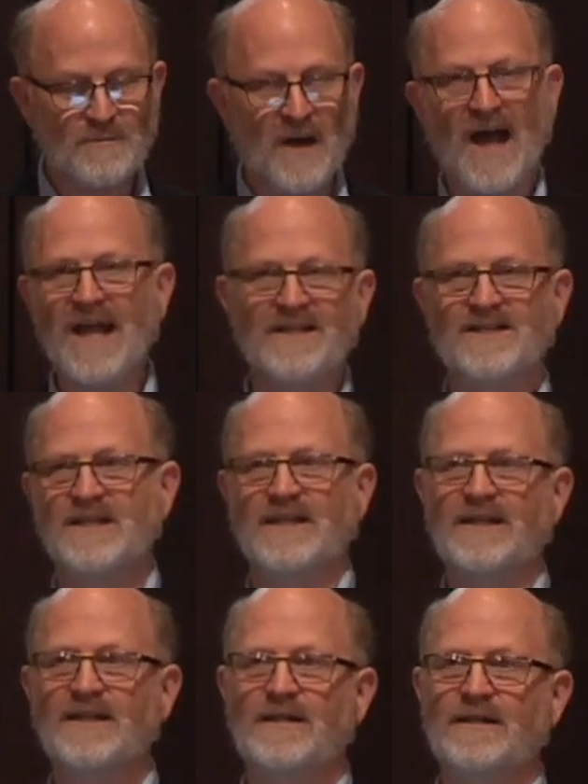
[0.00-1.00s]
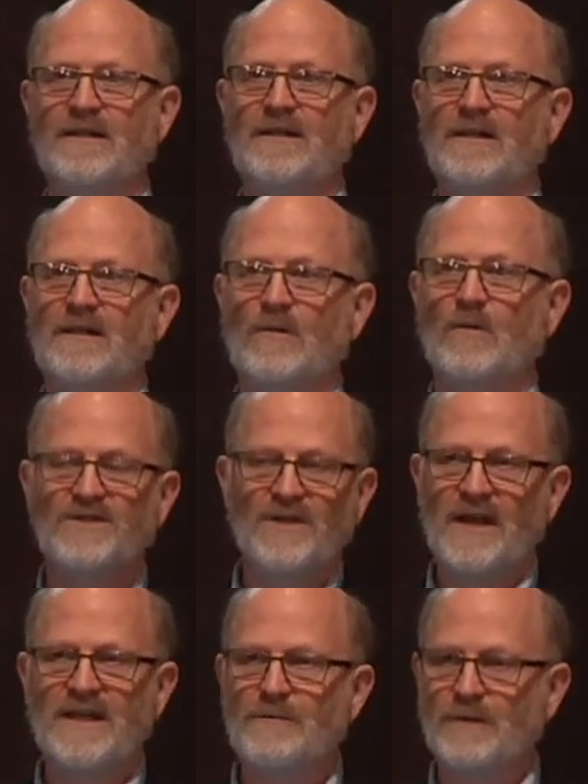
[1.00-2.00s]
piety was
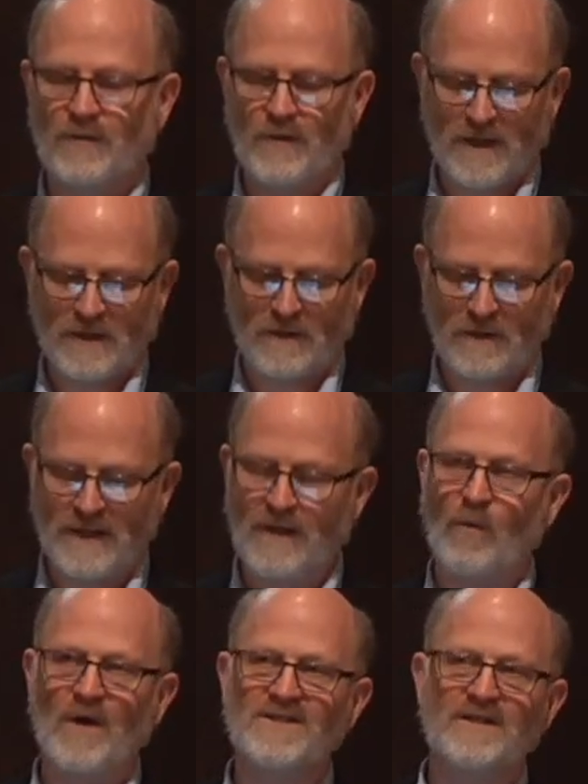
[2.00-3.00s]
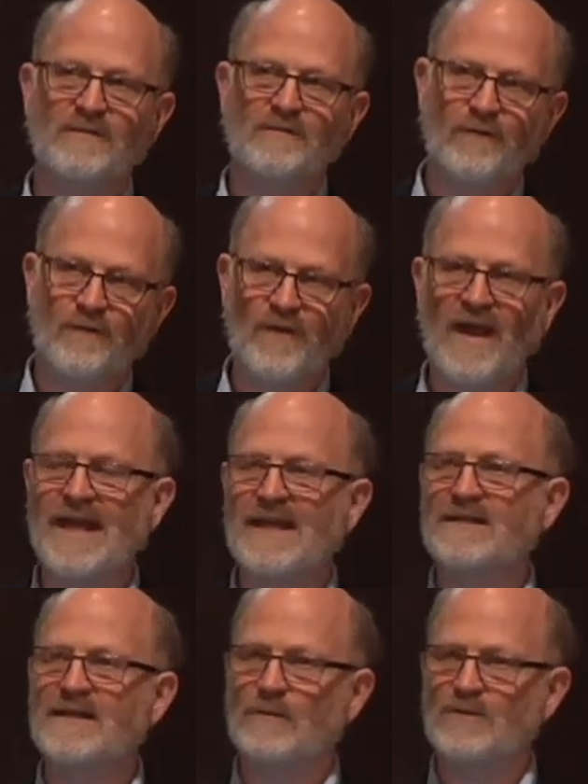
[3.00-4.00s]
not hypocritical. It wasn't
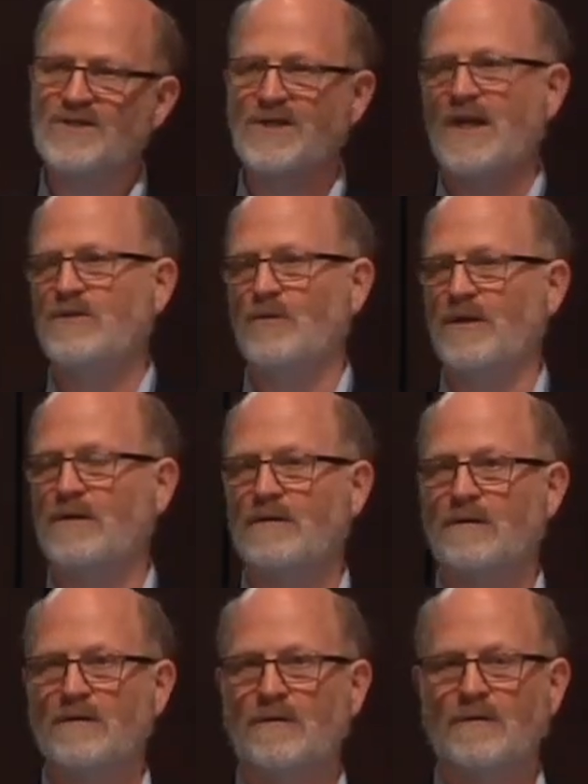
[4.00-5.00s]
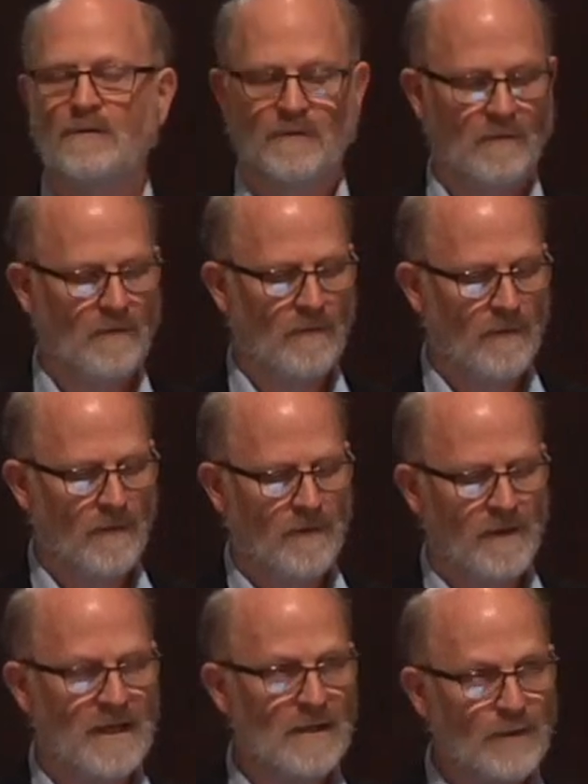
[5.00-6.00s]
feigned. It was genuine.
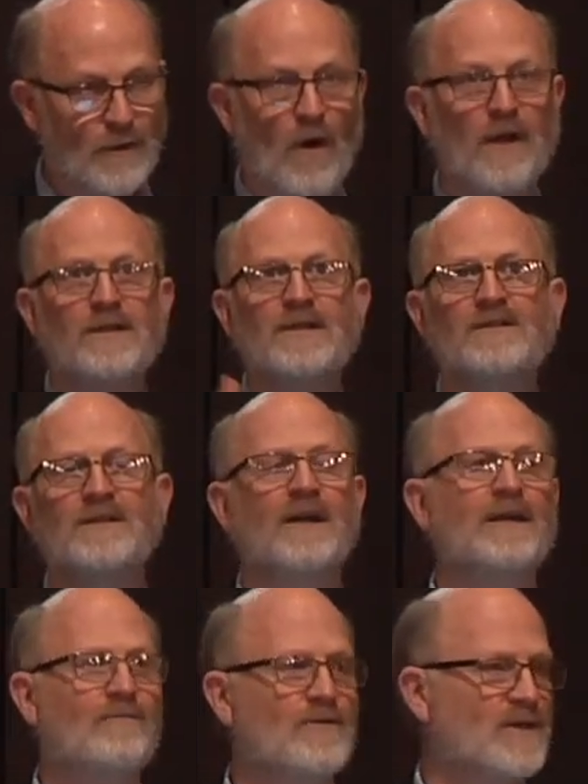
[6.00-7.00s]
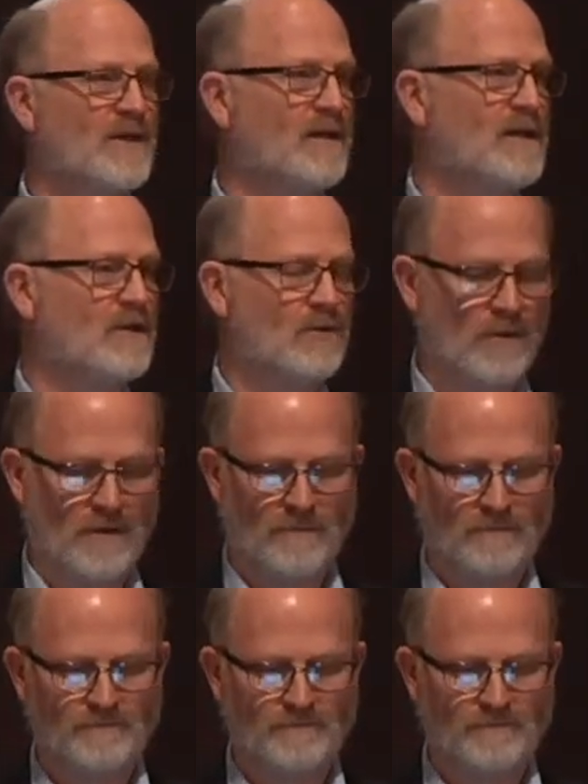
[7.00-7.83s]
He thought he had done everything he could.